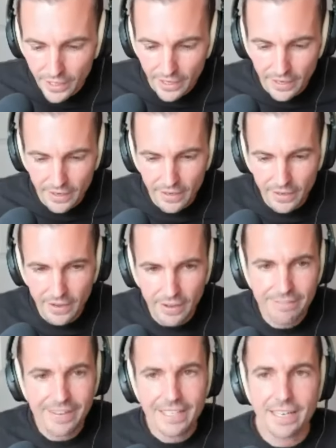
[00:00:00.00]

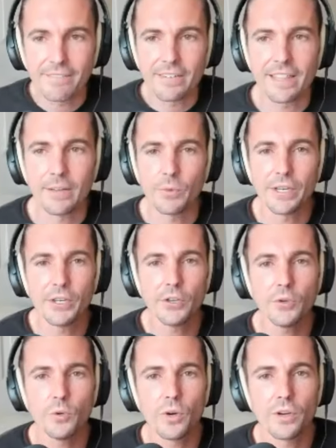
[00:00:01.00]
affect everything we
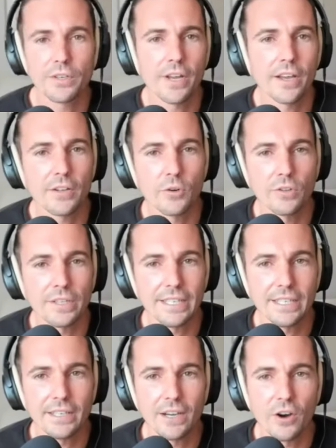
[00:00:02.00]
do, not
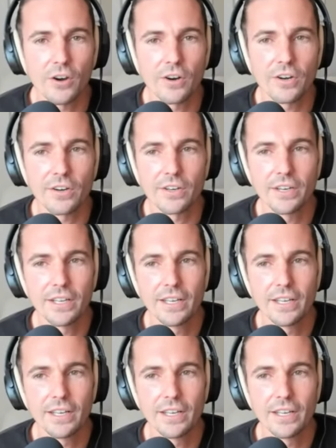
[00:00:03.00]
only our